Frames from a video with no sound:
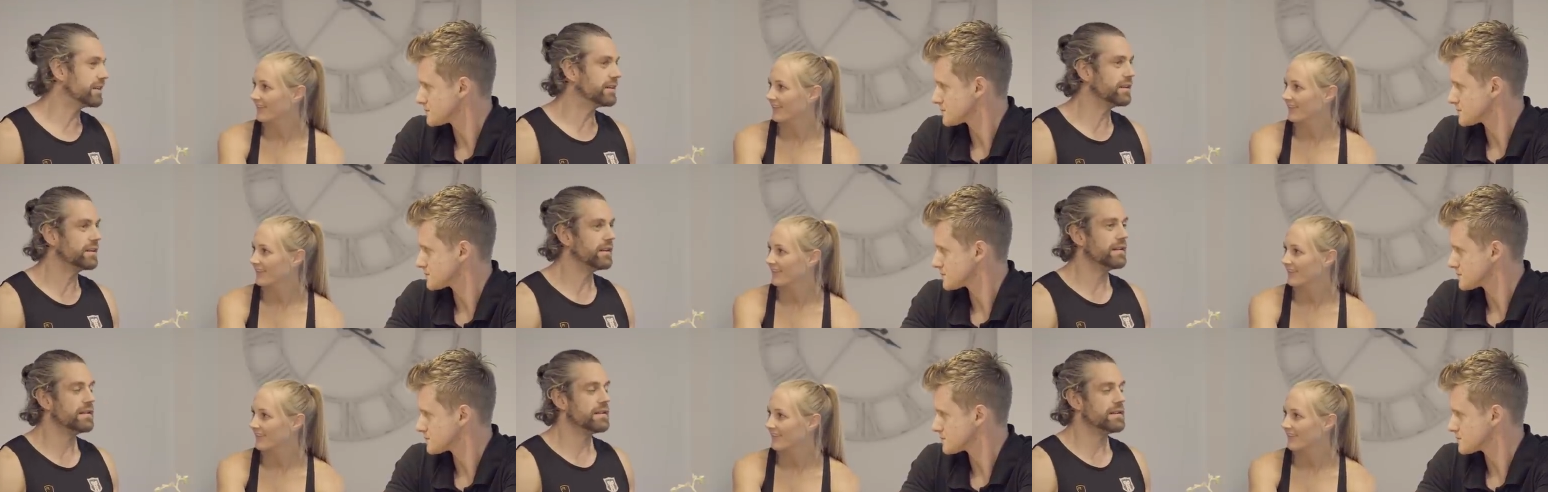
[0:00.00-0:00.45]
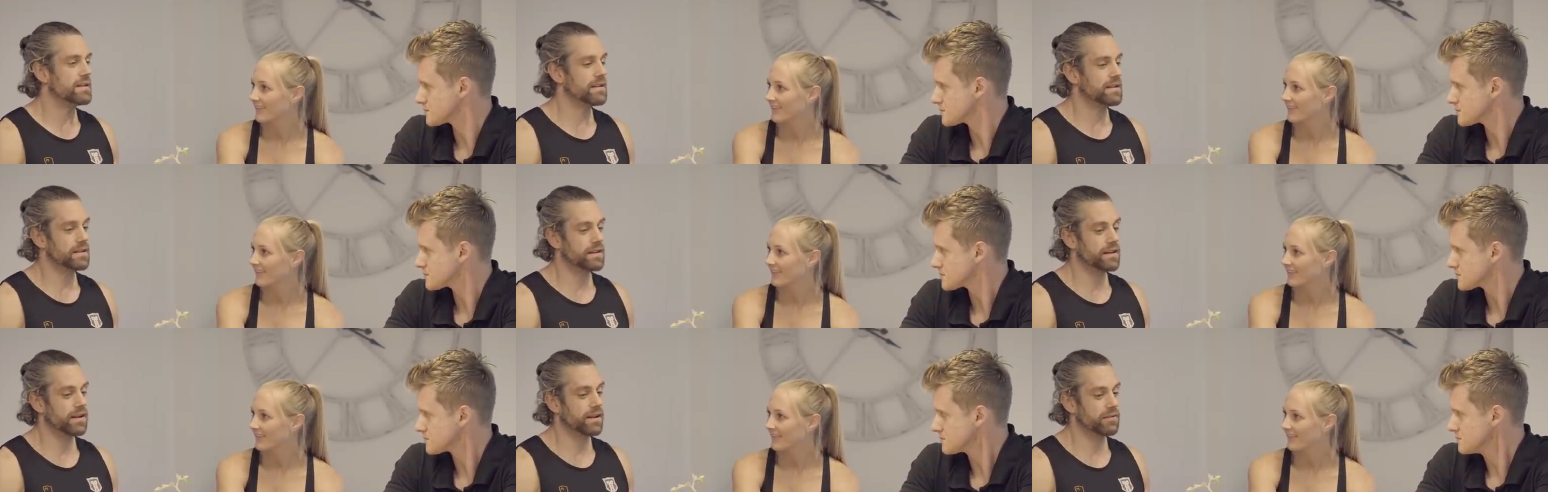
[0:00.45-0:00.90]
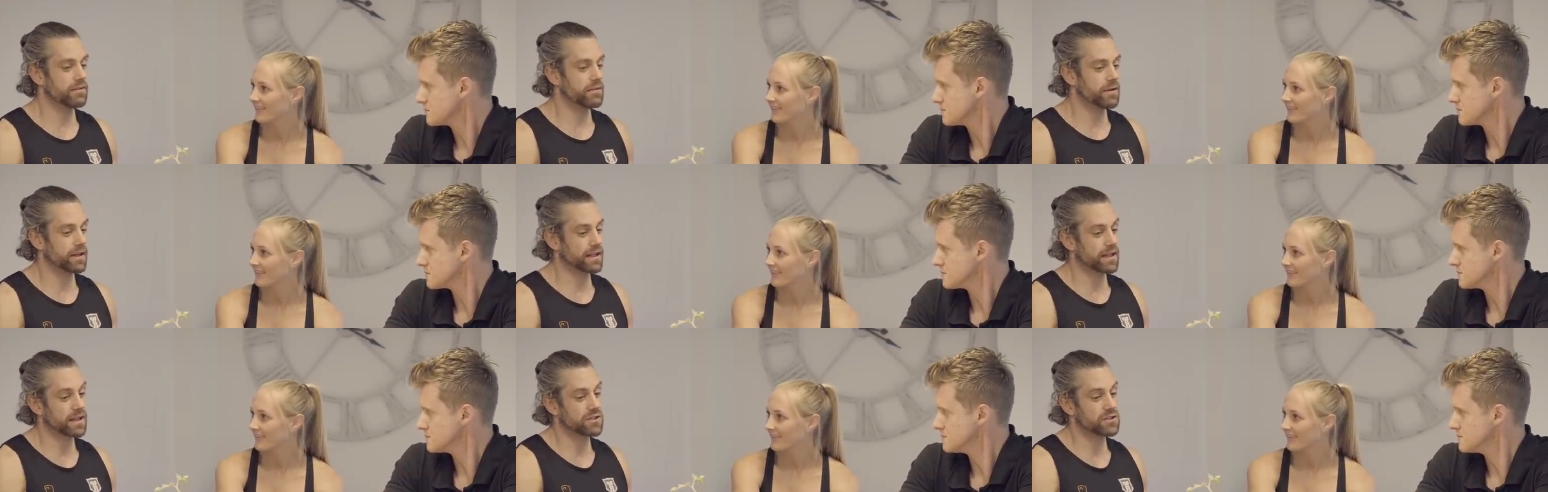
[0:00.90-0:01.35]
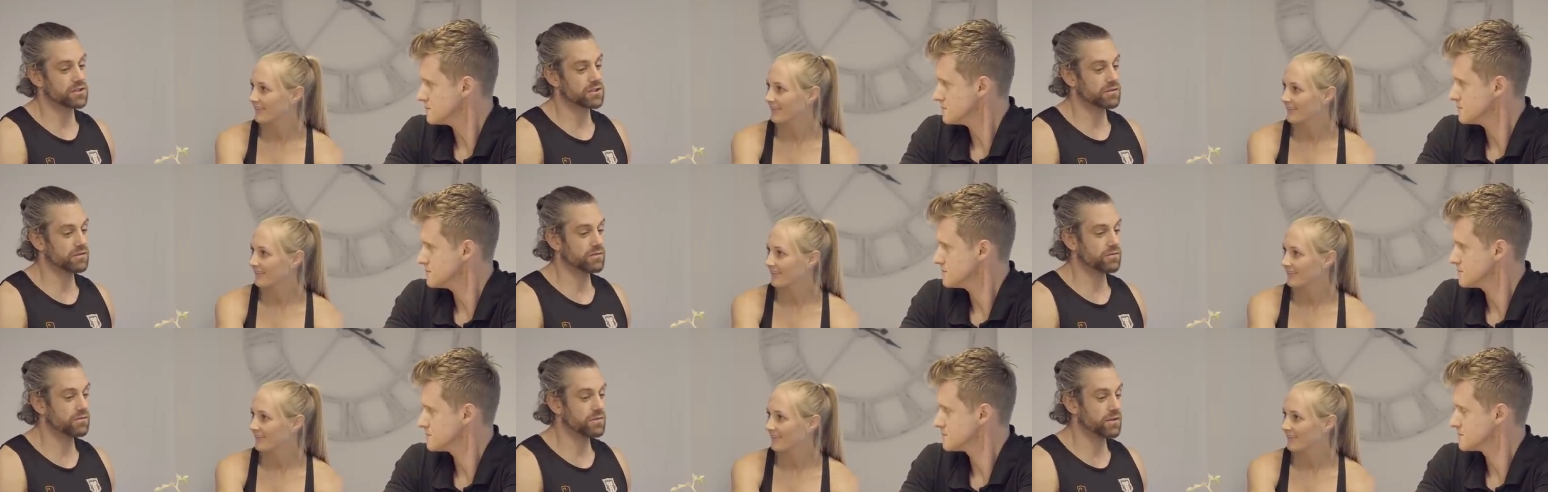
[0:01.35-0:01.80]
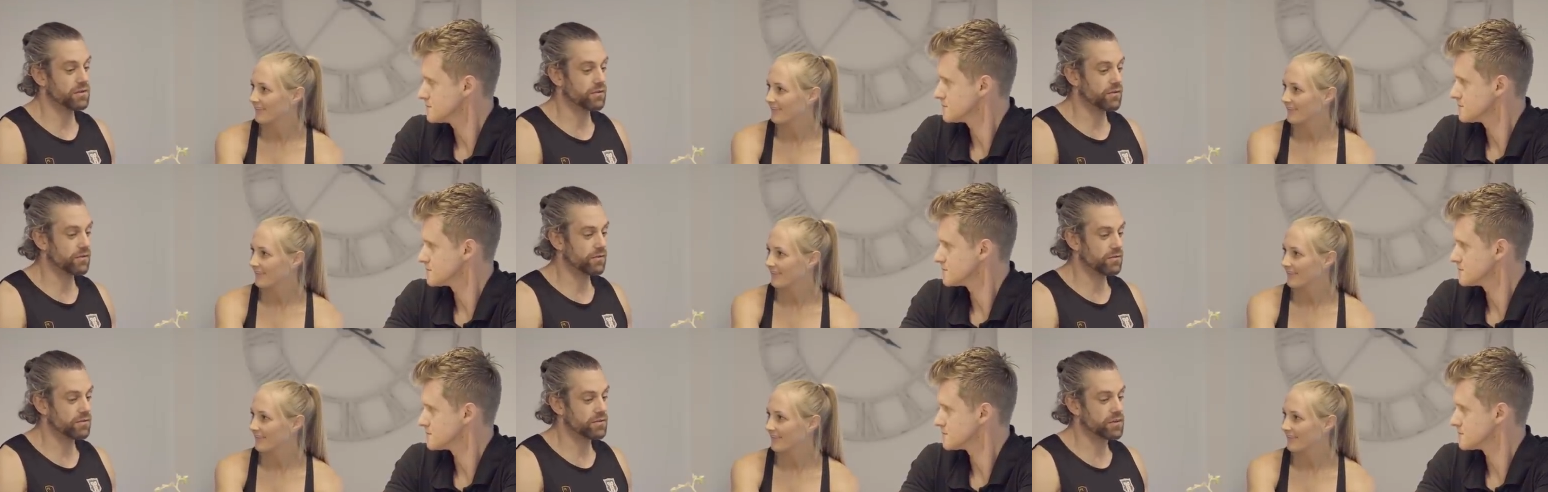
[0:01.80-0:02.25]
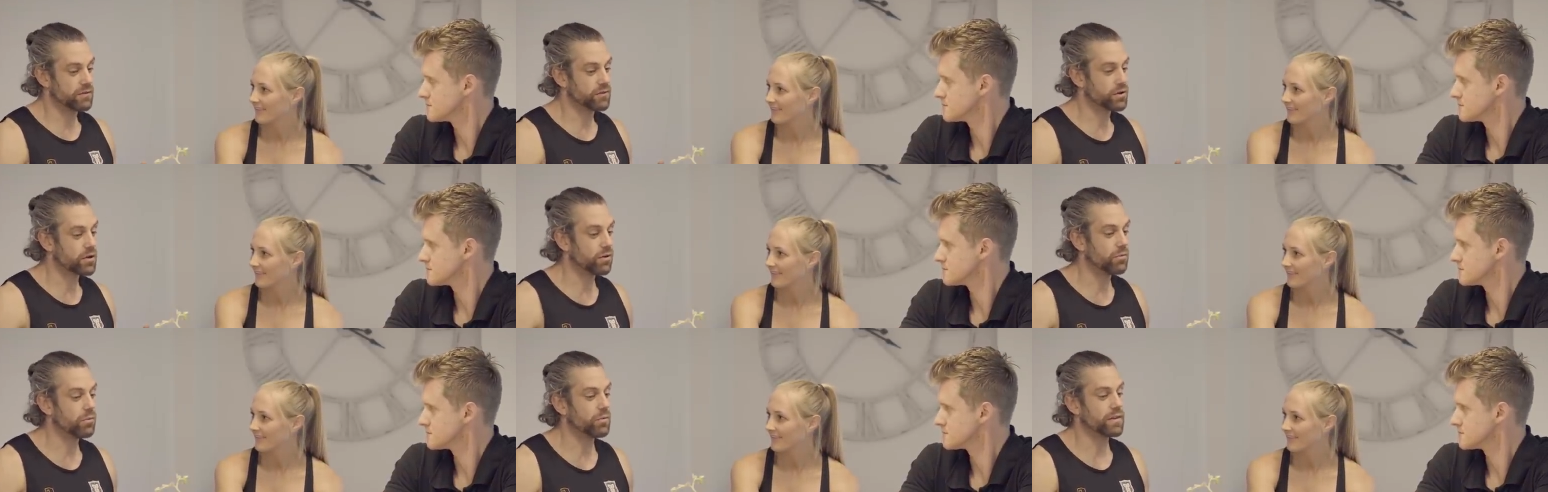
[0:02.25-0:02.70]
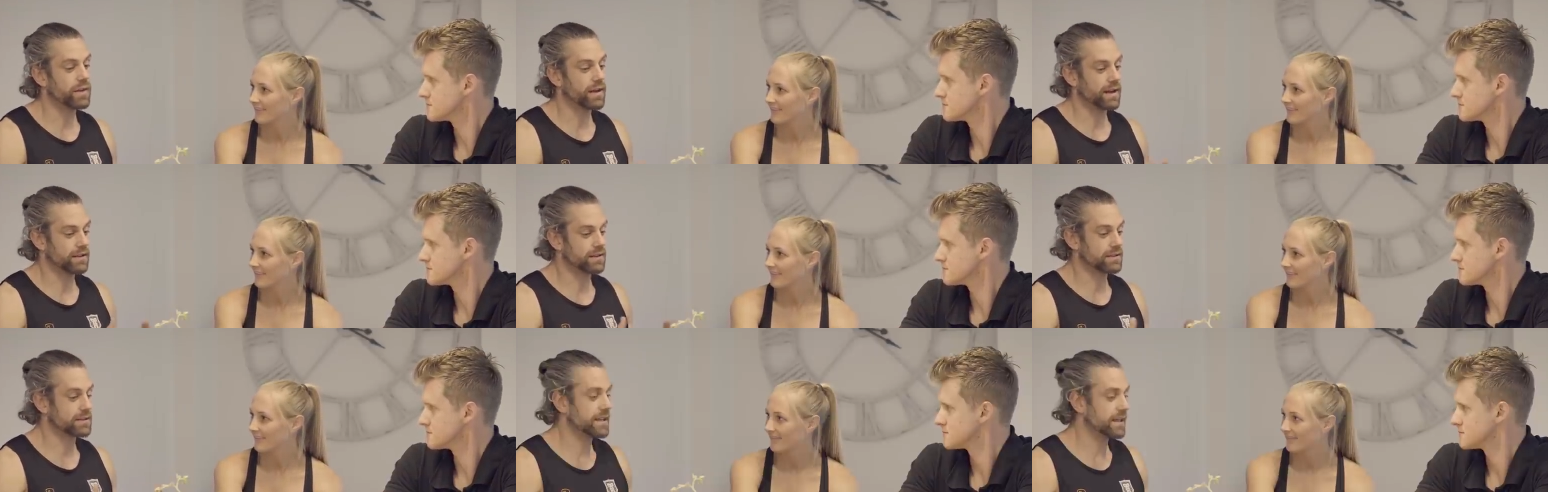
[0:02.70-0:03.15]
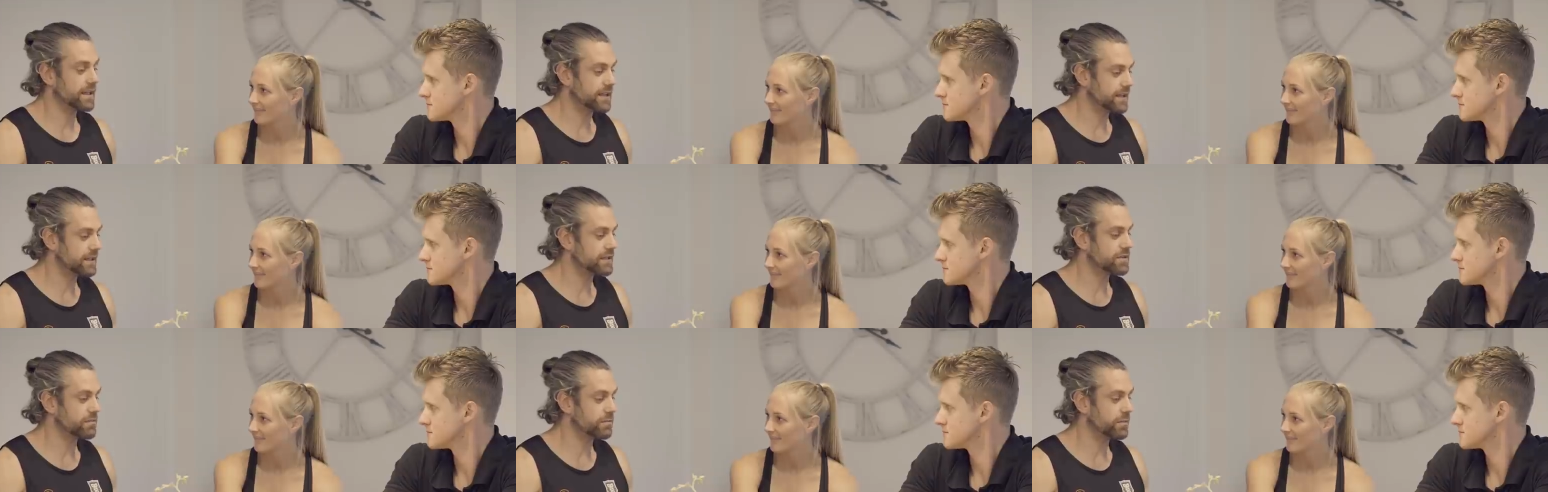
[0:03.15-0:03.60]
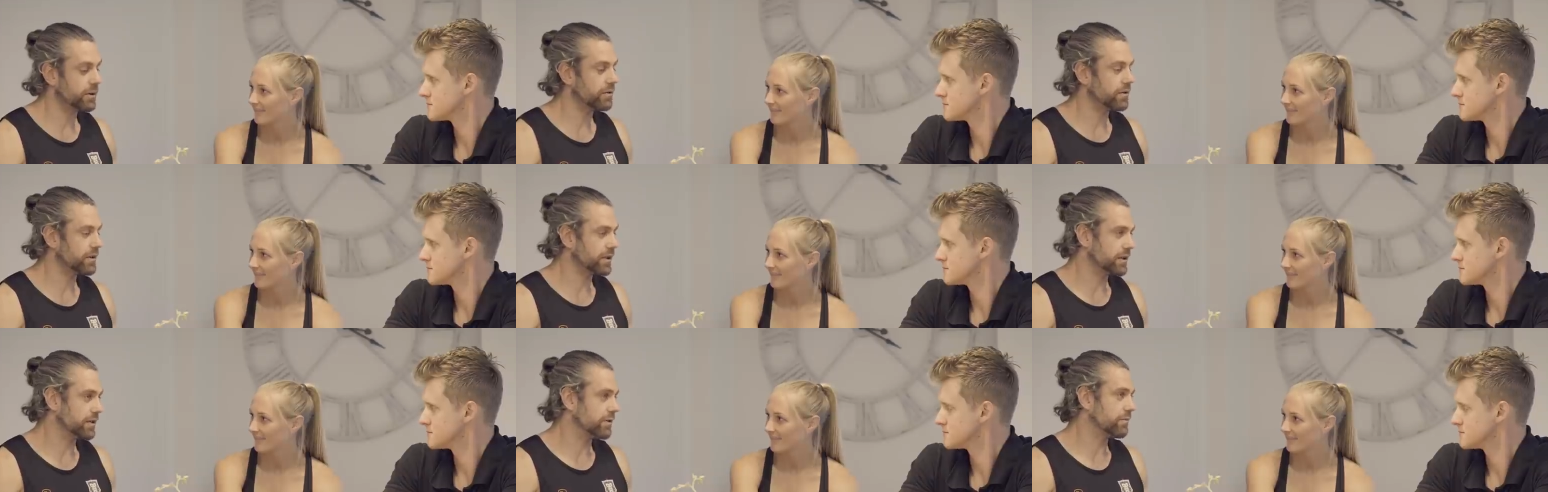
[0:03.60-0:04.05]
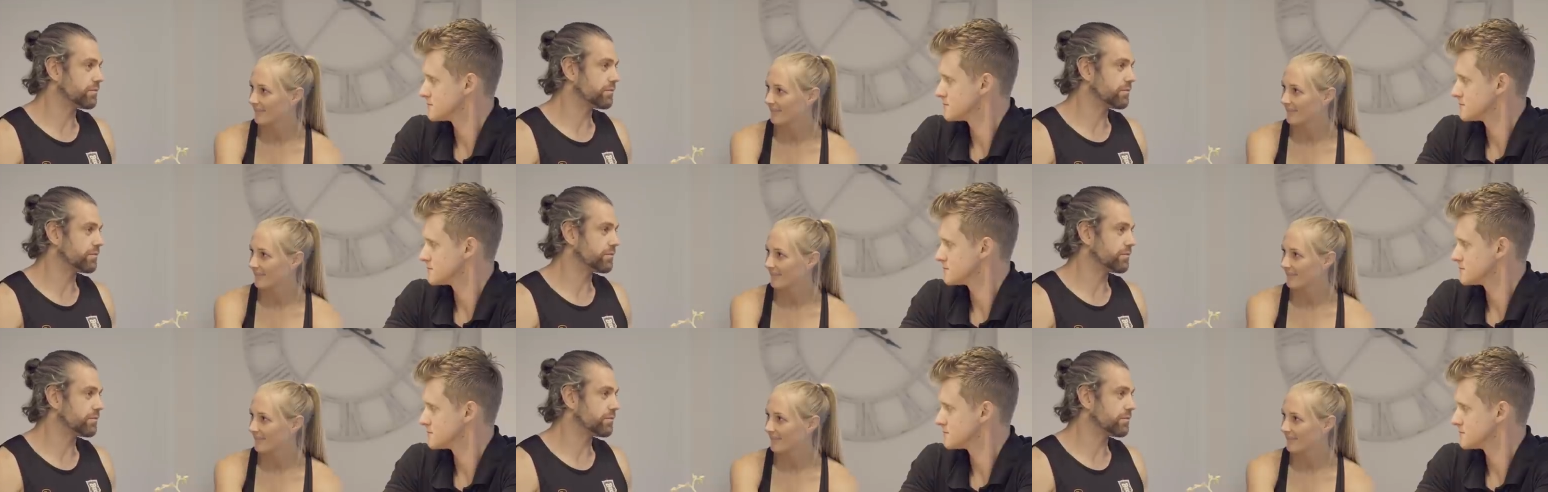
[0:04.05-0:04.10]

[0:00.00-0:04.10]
Speaker 1: And you know, I guess you've you've you've come with that 10 years of building